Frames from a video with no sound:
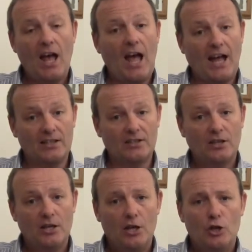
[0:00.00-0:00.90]
And
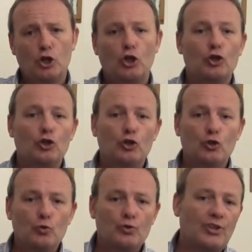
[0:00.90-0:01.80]
you can
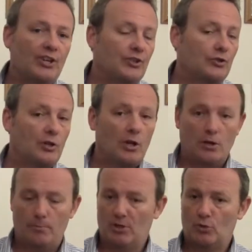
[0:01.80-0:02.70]
use these
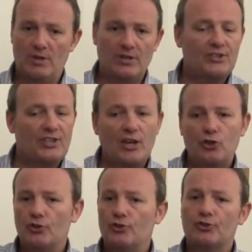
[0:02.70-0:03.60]
between the
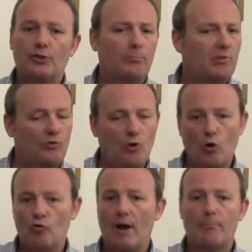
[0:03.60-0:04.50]
sessions to
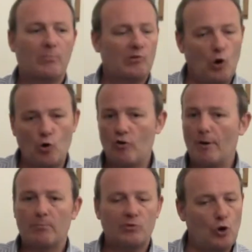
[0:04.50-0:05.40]
program
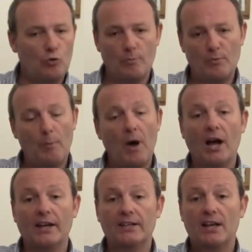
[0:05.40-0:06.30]
your
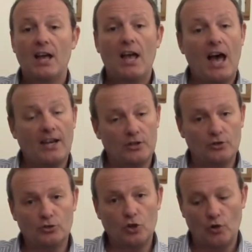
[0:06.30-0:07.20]
mind at an
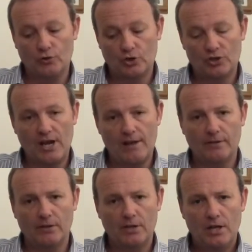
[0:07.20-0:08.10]
unconscious
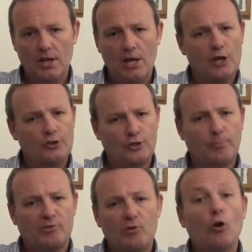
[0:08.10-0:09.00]
level. So the
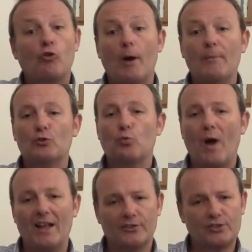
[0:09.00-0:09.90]
program is
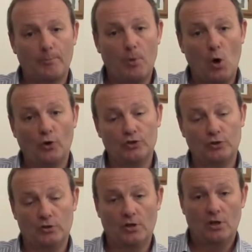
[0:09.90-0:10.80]
well supported.